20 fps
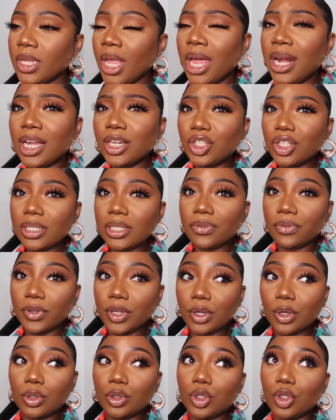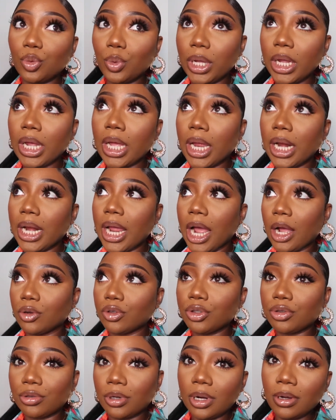and i just feel doing an
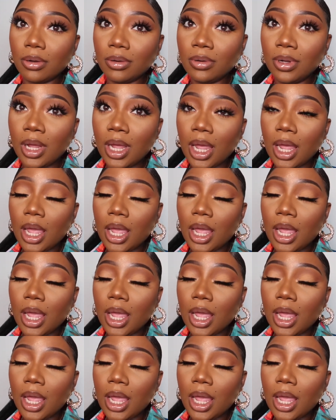outro